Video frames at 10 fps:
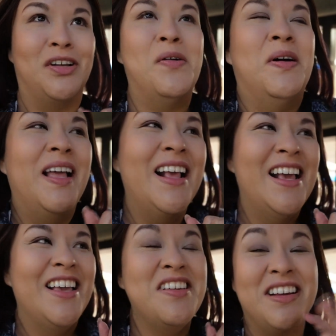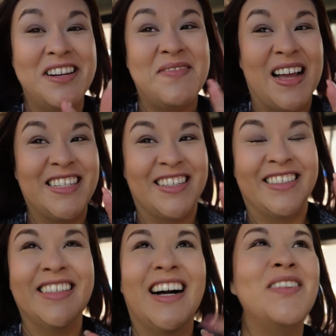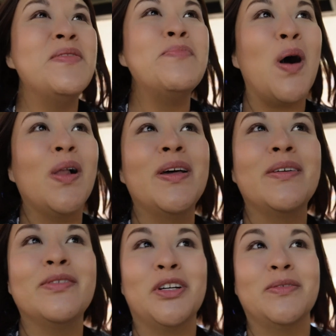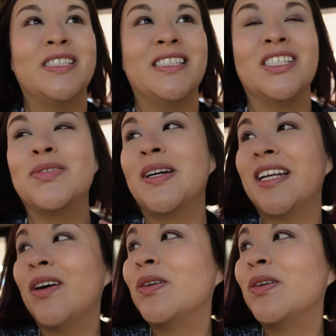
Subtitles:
So you can imagine, I'm a ball of nervousness right now.